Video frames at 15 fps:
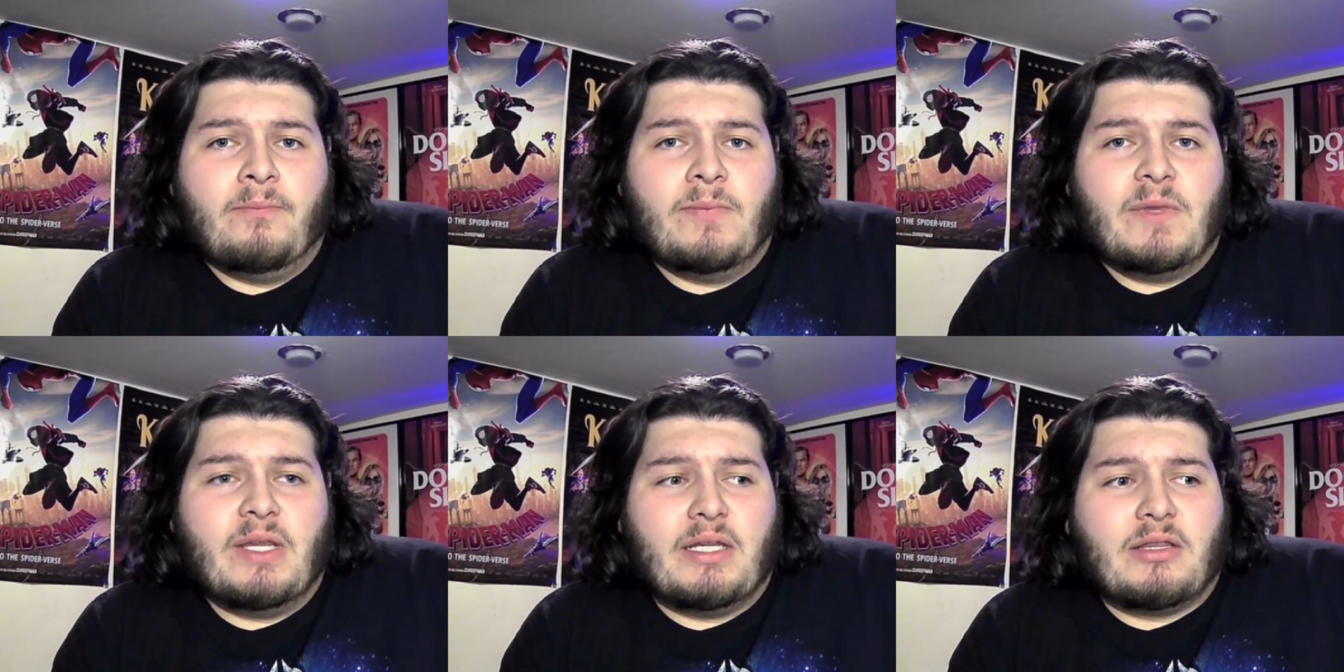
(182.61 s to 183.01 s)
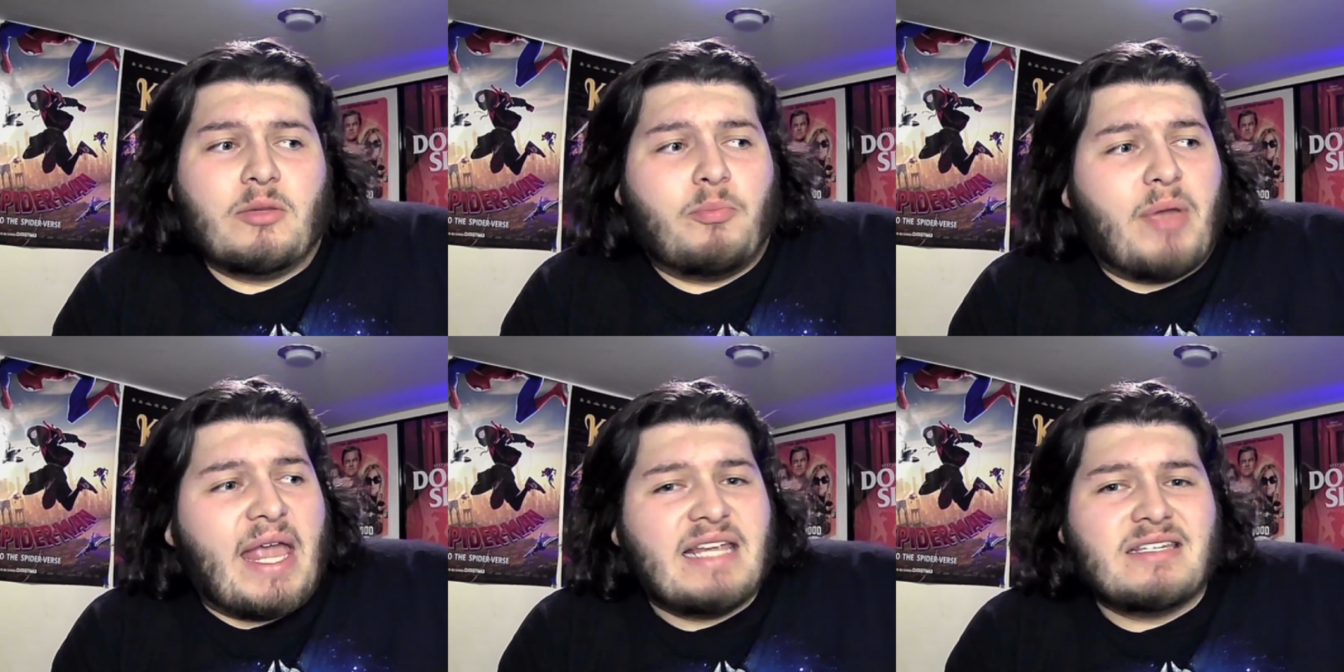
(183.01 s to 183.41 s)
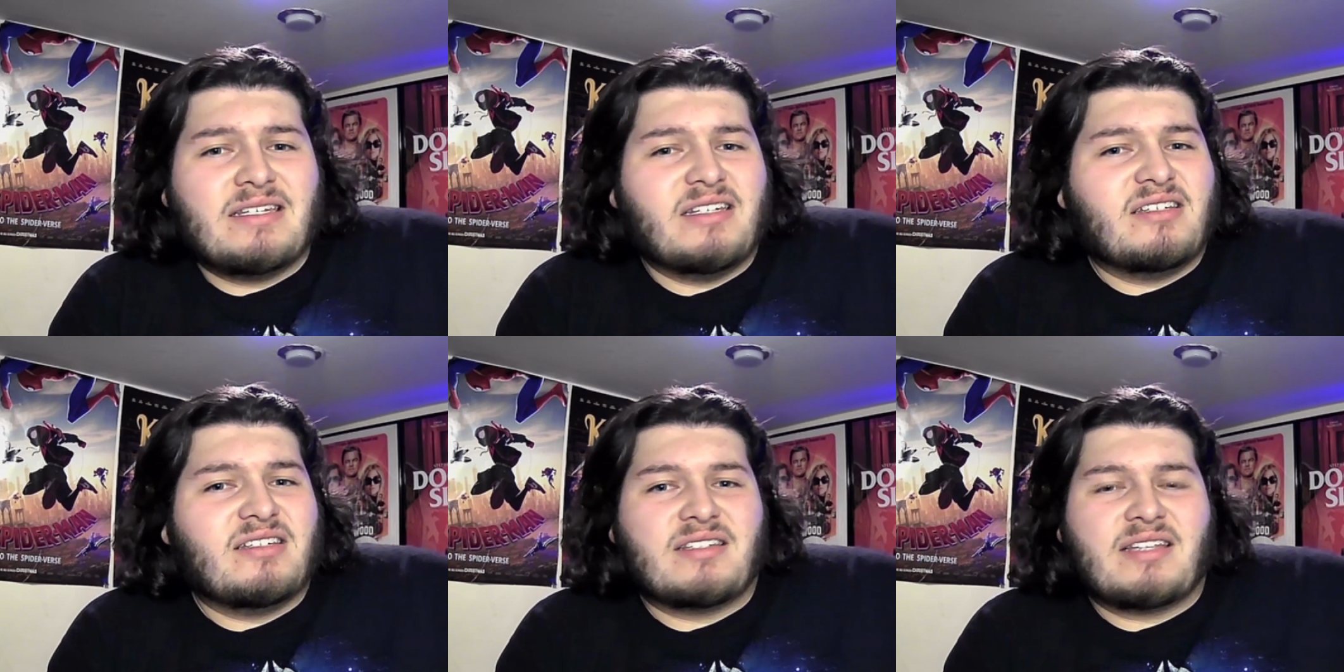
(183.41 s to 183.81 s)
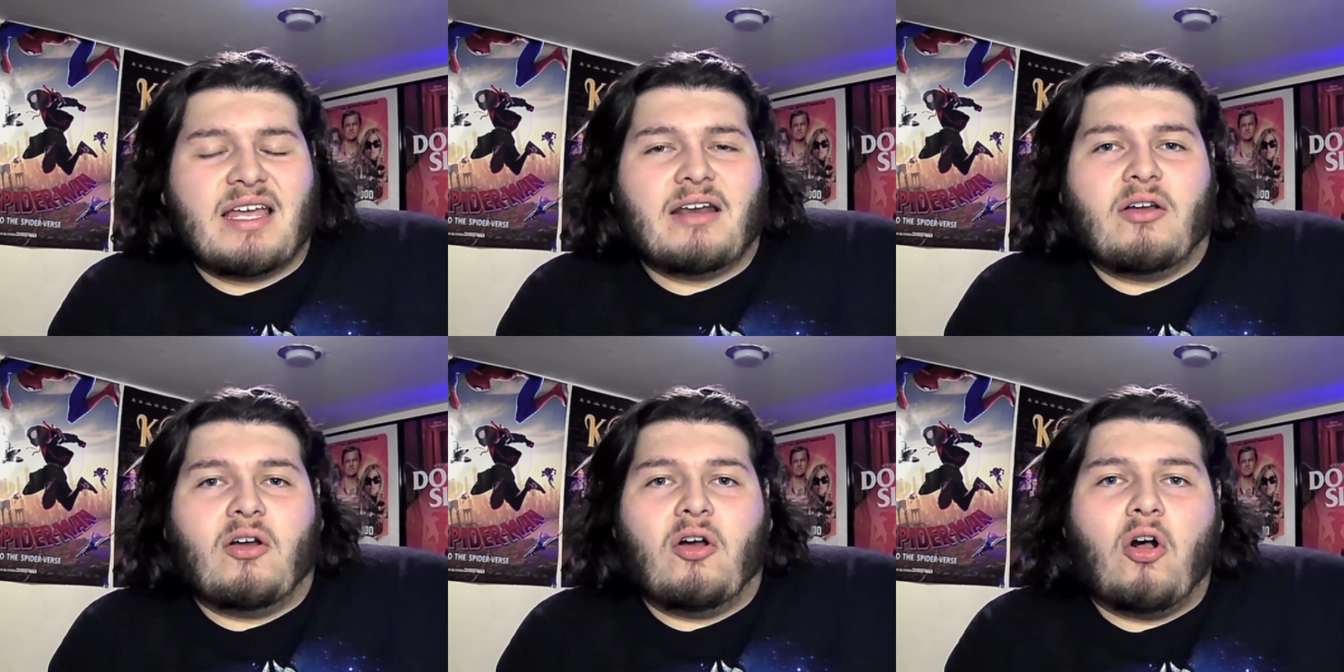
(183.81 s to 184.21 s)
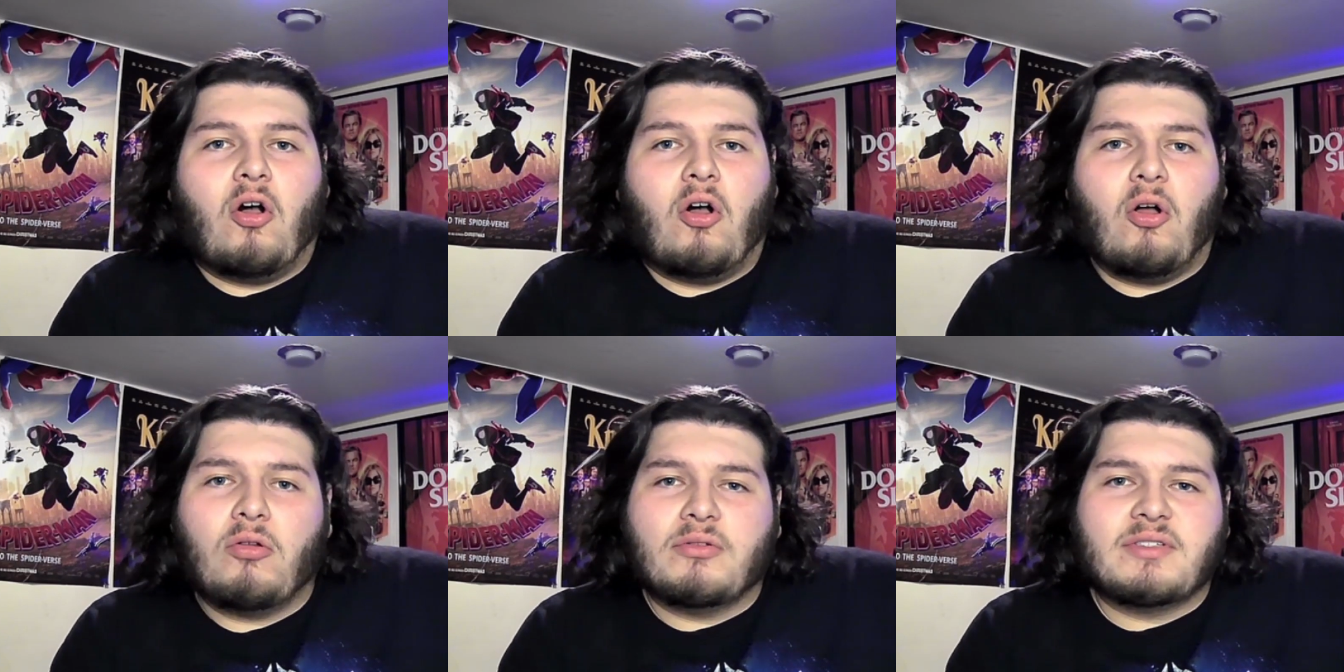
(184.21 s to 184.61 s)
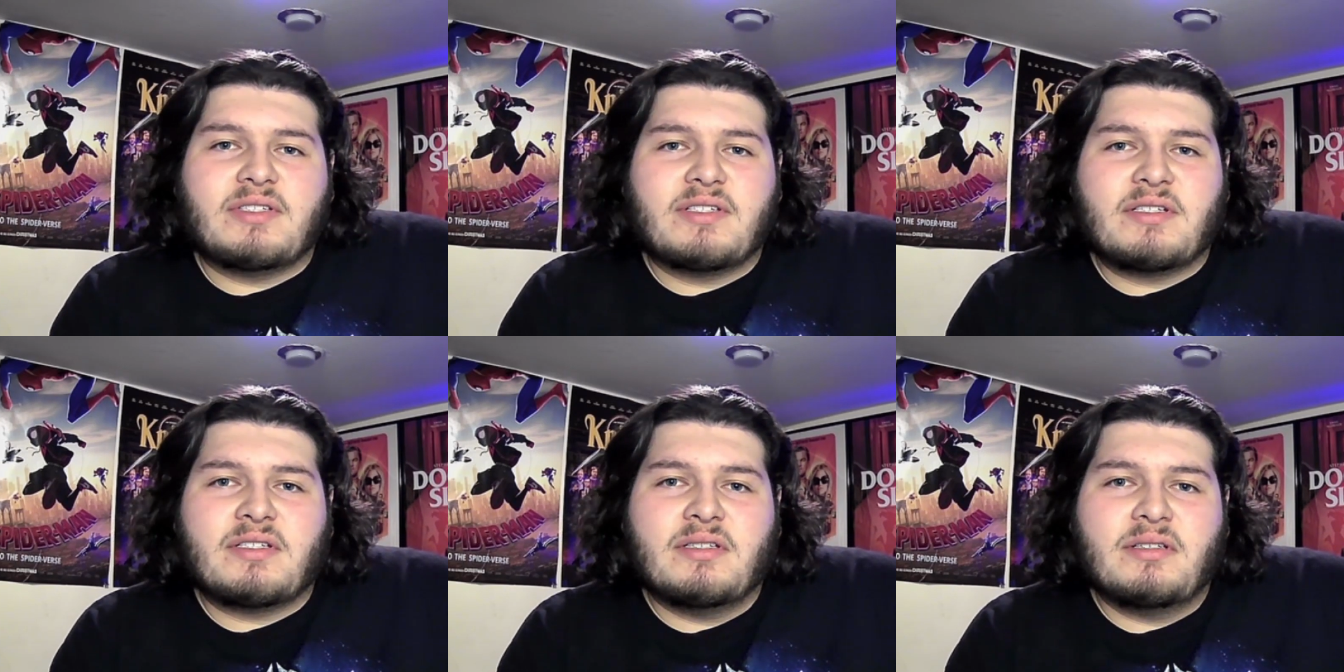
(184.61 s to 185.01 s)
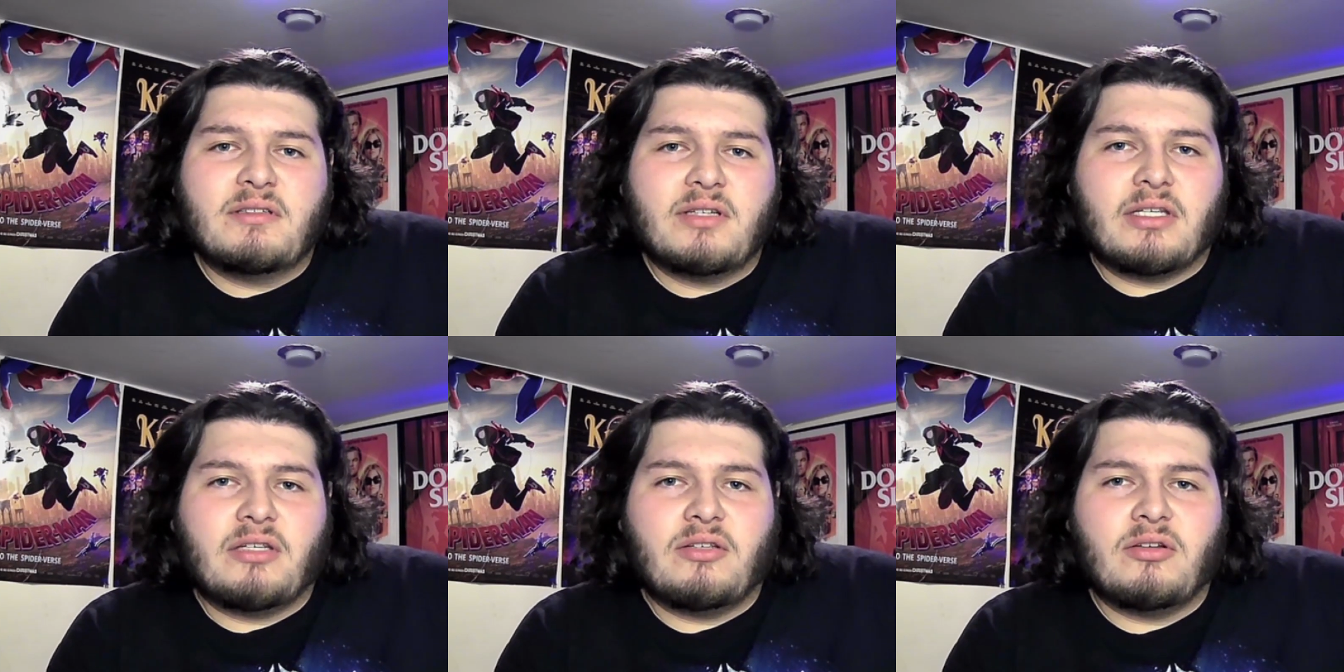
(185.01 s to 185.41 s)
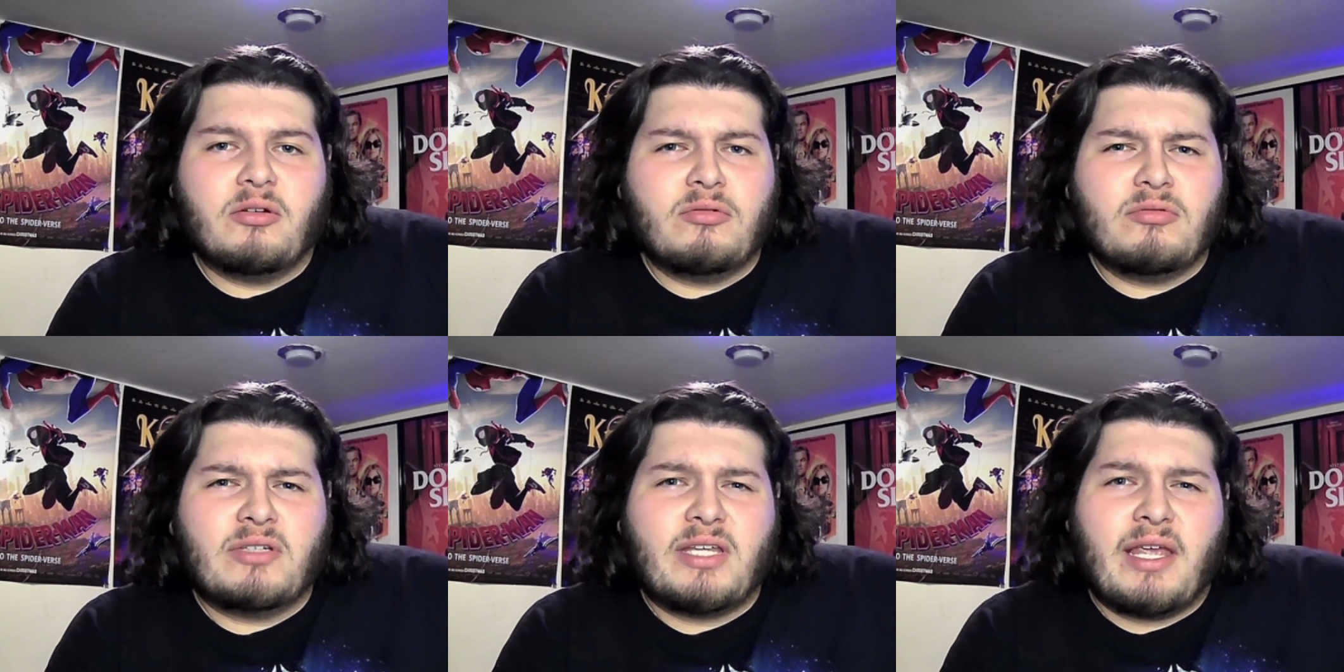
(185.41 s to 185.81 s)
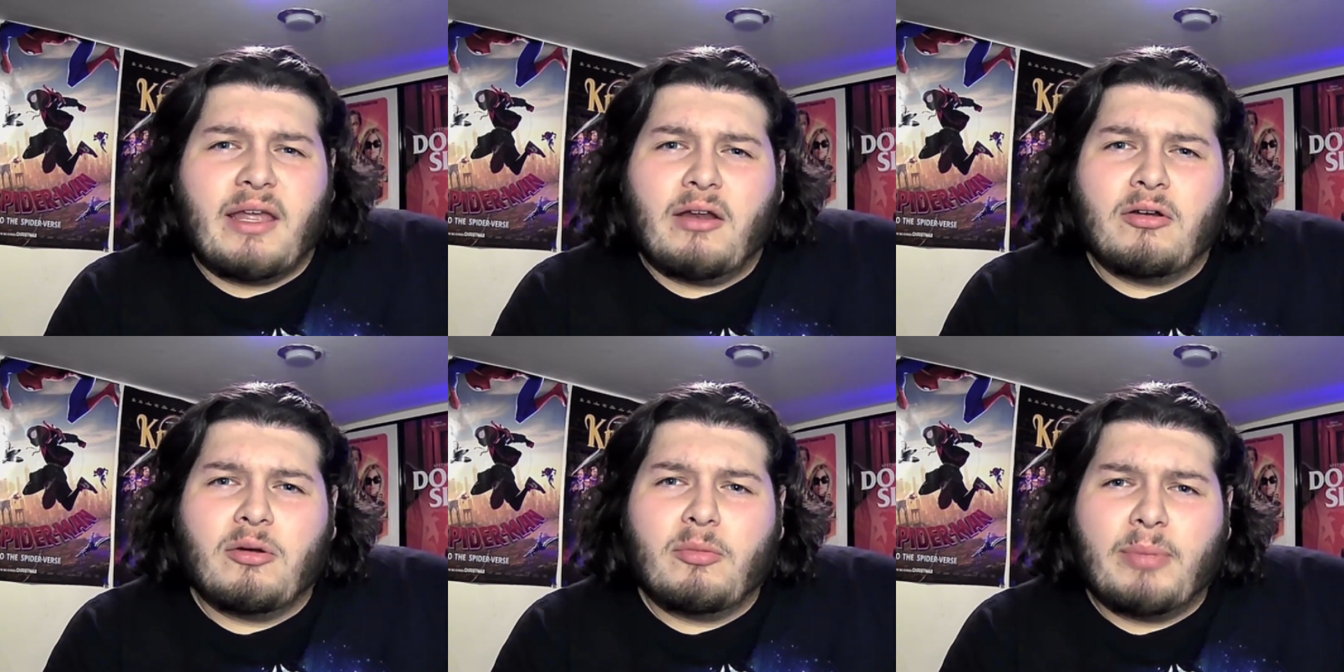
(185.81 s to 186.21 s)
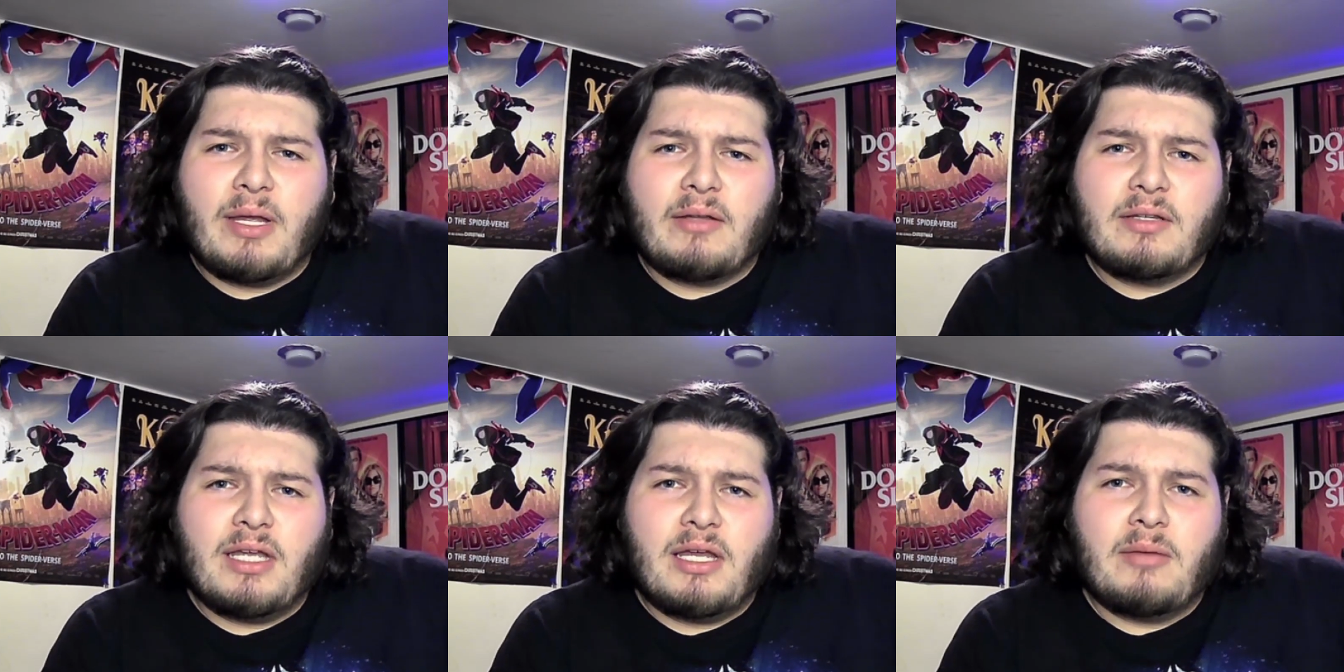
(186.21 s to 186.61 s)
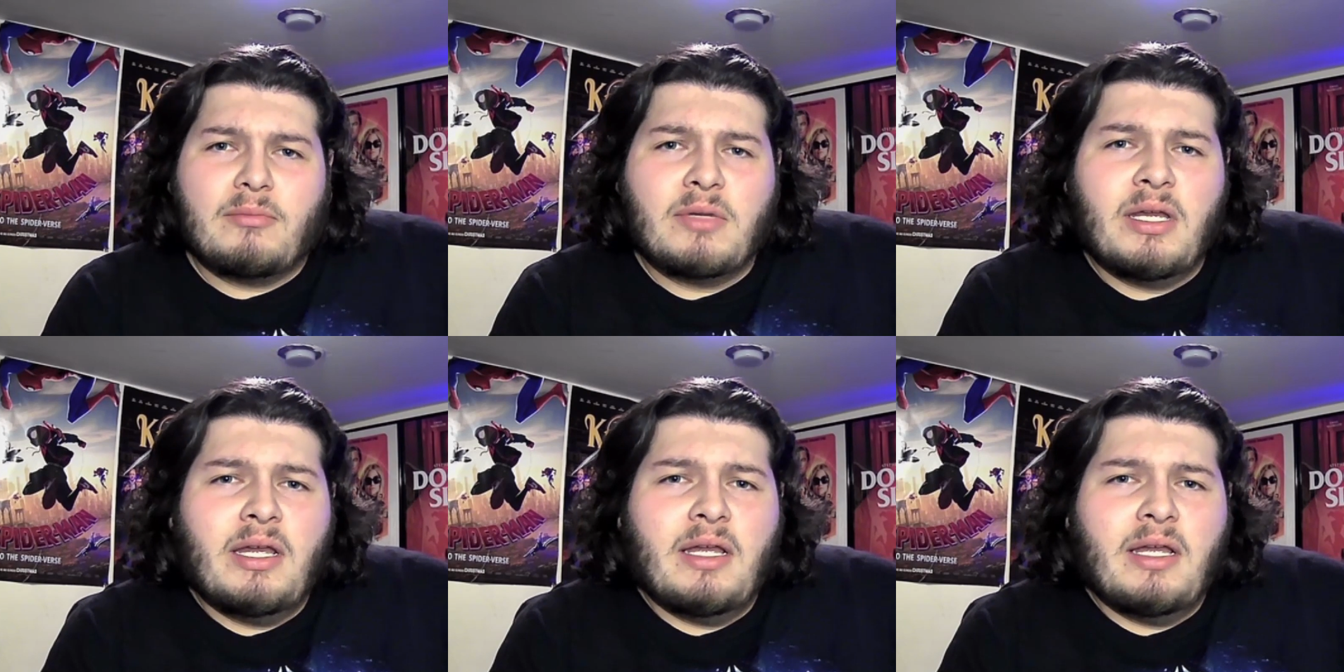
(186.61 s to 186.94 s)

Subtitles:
Like, the pacing just kind of halts. Like, you don't care about them.